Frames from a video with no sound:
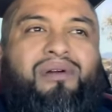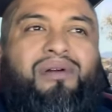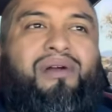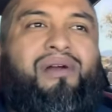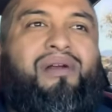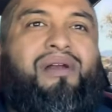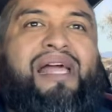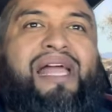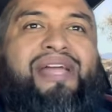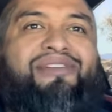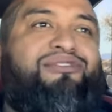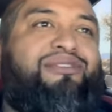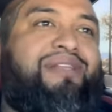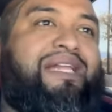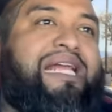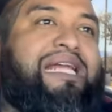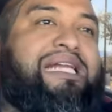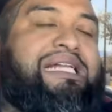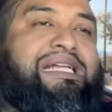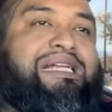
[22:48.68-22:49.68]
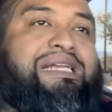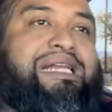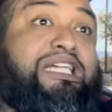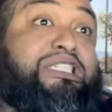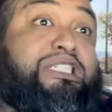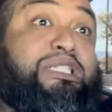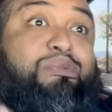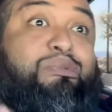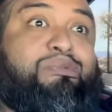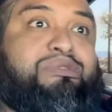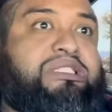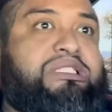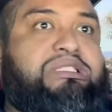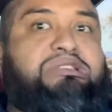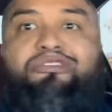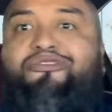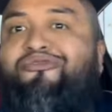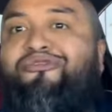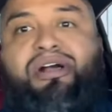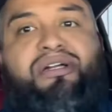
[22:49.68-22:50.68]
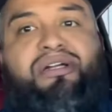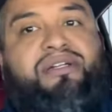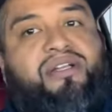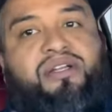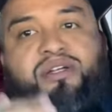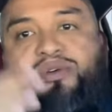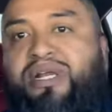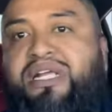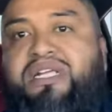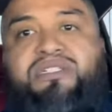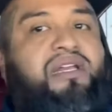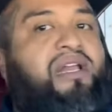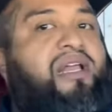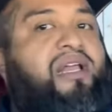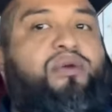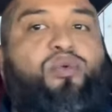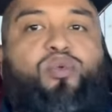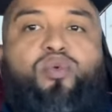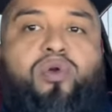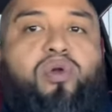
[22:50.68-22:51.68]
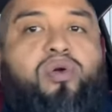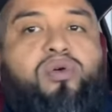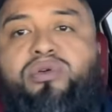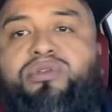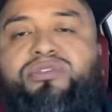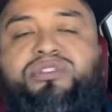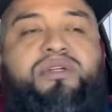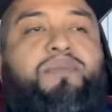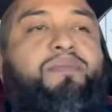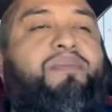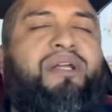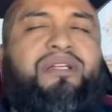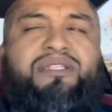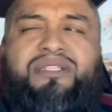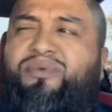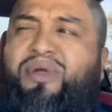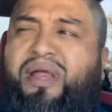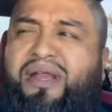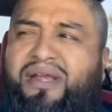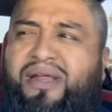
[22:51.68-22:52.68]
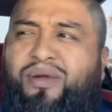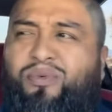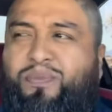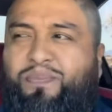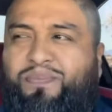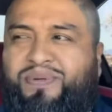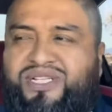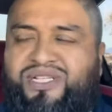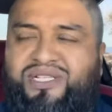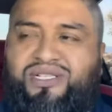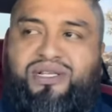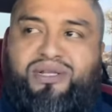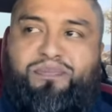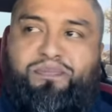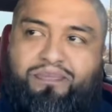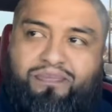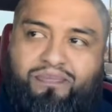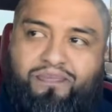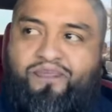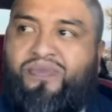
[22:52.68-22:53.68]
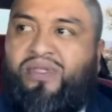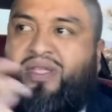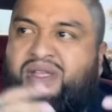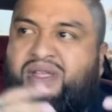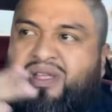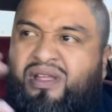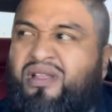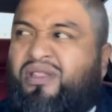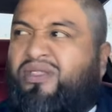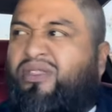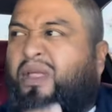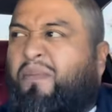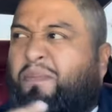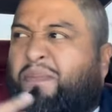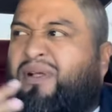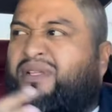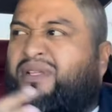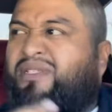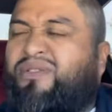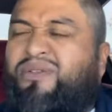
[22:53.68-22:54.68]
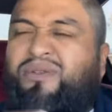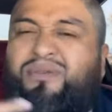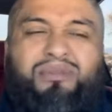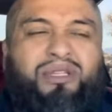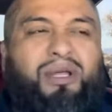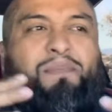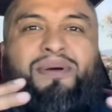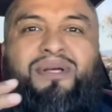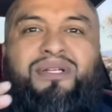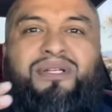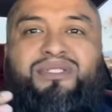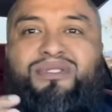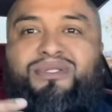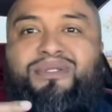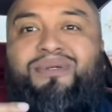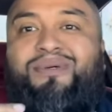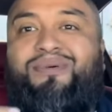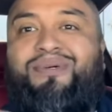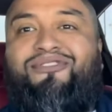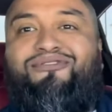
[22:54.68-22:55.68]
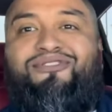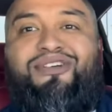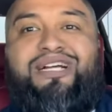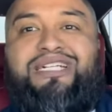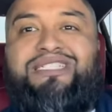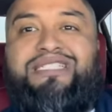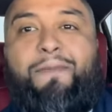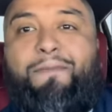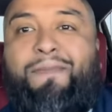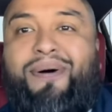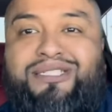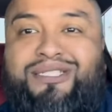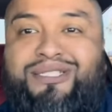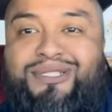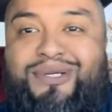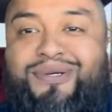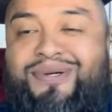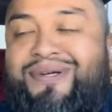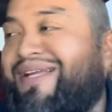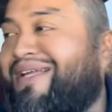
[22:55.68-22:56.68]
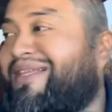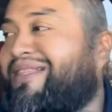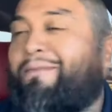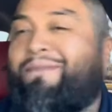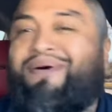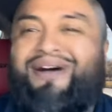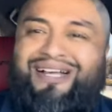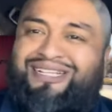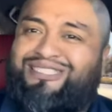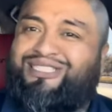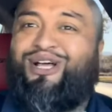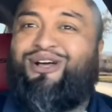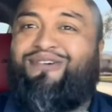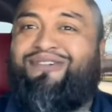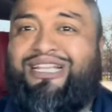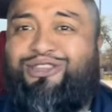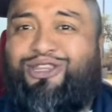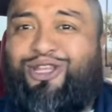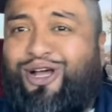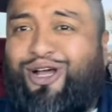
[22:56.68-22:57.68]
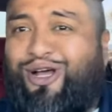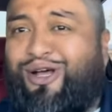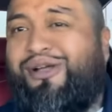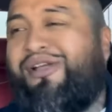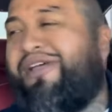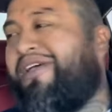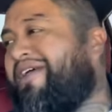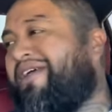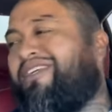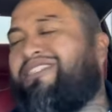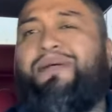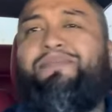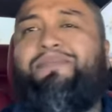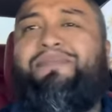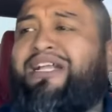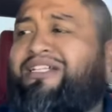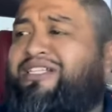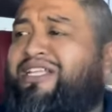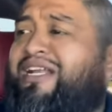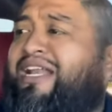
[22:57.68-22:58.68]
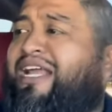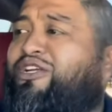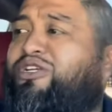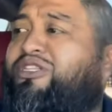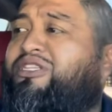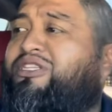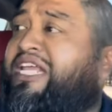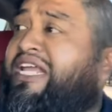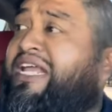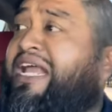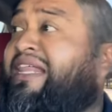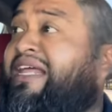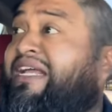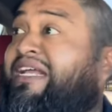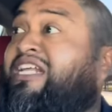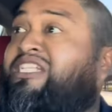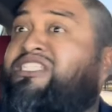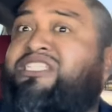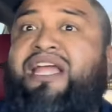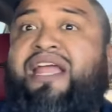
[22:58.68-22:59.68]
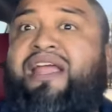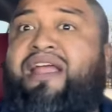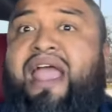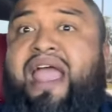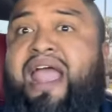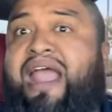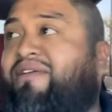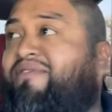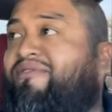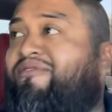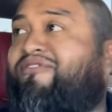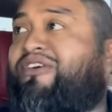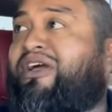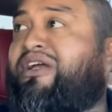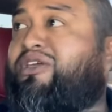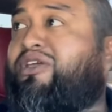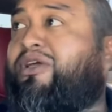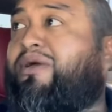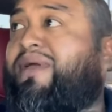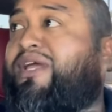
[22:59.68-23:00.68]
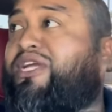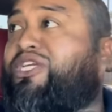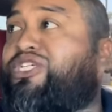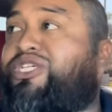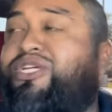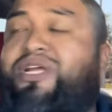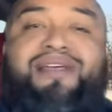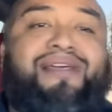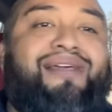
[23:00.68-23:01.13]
our lives lately, last year was fucking crazy, like a roller coaster, but I think right now we're piecing the puzzle? What the fuck is a puzzle, eh? The puzzle, vato! Stop acting like your tia that can't say, hey, fuck you, bitch.